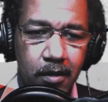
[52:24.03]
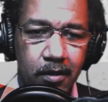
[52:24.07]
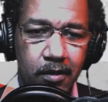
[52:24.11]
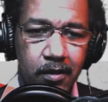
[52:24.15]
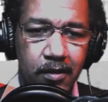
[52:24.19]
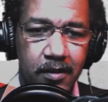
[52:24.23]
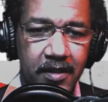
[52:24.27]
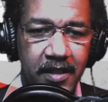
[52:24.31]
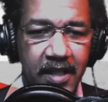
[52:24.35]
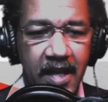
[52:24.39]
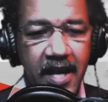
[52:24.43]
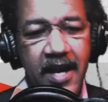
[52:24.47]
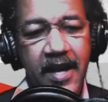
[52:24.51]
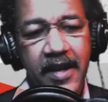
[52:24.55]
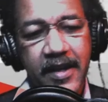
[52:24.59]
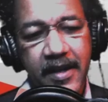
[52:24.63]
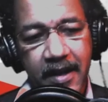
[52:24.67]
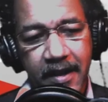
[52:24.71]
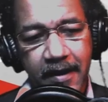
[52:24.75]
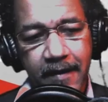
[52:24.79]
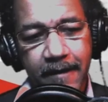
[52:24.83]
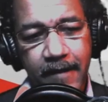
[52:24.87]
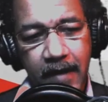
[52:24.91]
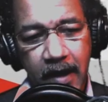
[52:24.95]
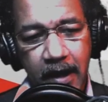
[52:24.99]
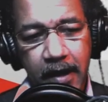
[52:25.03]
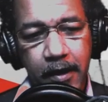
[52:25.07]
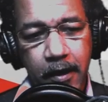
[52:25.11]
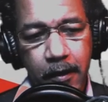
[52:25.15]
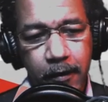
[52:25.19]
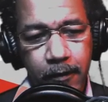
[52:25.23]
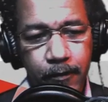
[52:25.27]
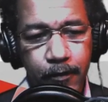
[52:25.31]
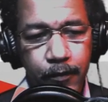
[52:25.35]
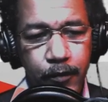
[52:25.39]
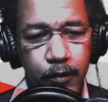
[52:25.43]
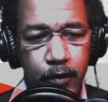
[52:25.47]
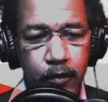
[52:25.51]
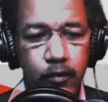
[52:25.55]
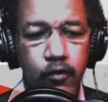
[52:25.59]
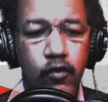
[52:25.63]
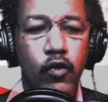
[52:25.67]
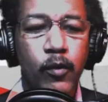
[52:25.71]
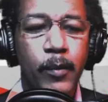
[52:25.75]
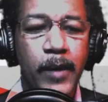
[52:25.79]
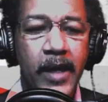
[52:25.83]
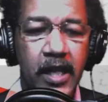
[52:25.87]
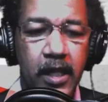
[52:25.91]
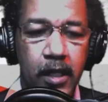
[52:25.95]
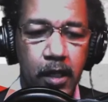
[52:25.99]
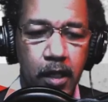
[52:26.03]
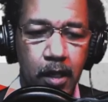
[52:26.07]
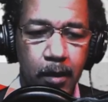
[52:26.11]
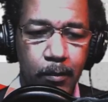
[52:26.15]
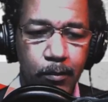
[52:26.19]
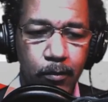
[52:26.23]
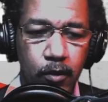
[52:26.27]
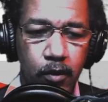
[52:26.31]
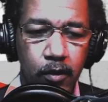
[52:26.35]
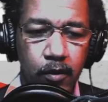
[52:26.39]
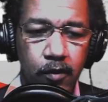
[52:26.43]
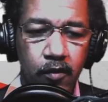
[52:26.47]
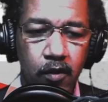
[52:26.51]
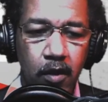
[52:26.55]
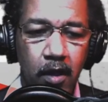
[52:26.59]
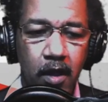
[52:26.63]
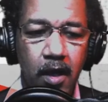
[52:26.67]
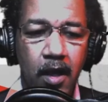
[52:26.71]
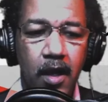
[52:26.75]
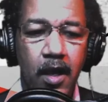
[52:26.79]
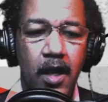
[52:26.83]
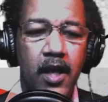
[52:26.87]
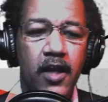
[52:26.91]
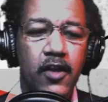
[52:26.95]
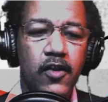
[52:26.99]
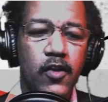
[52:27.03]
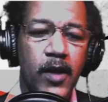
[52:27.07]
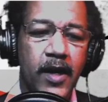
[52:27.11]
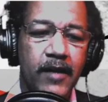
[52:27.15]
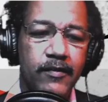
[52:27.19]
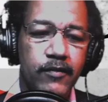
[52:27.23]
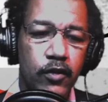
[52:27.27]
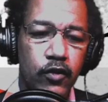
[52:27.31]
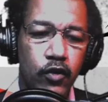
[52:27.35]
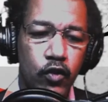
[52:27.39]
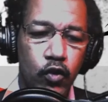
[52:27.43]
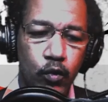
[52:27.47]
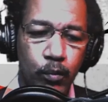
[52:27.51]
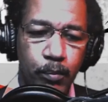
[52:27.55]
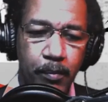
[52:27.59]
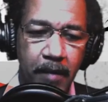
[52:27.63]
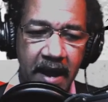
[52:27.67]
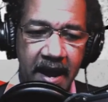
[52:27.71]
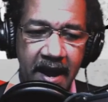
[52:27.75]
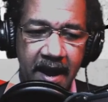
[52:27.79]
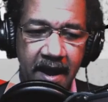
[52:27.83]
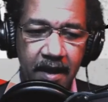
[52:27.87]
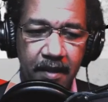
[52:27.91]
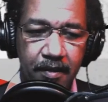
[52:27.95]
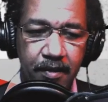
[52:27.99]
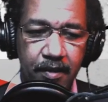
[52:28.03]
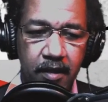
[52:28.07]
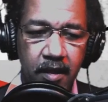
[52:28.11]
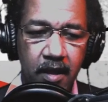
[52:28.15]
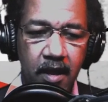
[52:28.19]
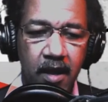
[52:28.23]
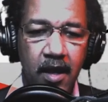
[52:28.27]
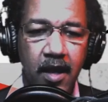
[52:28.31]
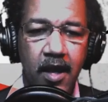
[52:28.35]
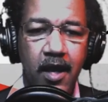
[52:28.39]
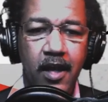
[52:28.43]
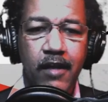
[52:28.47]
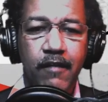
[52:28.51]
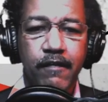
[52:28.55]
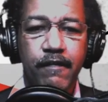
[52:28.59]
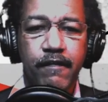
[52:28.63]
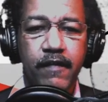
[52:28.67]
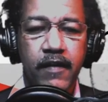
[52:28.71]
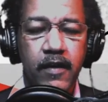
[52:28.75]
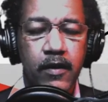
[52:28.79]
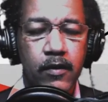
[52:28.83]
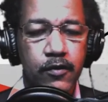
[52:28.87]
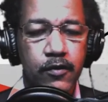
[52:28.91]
Yeah, yeah, I know. There's too many numbers, and you have to do math, and it feels